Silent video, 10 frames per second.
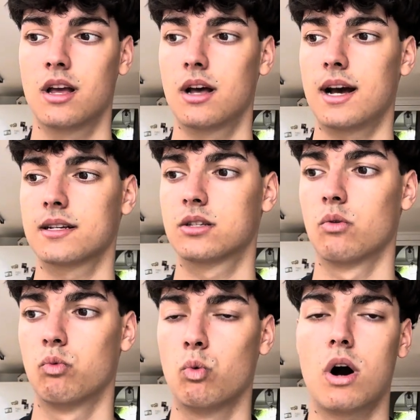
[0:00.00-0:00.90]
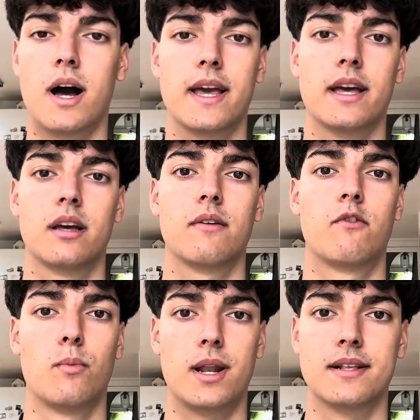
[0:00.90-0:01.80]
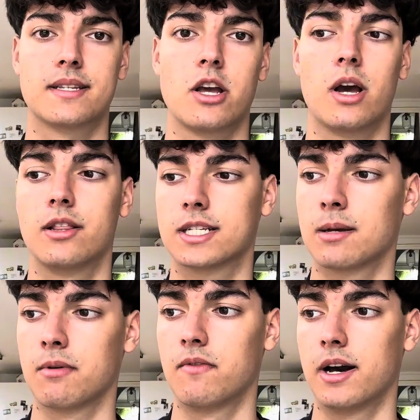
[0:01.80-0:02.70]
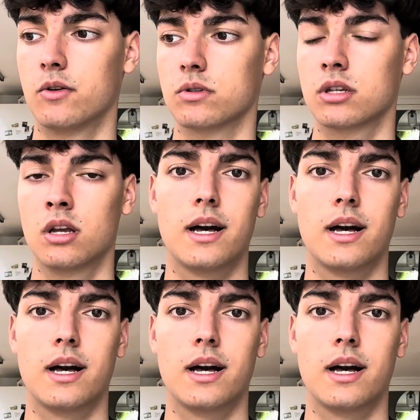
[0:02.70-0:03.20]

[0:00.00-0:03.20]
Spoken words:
as to why Fluminense are in the semi-finals.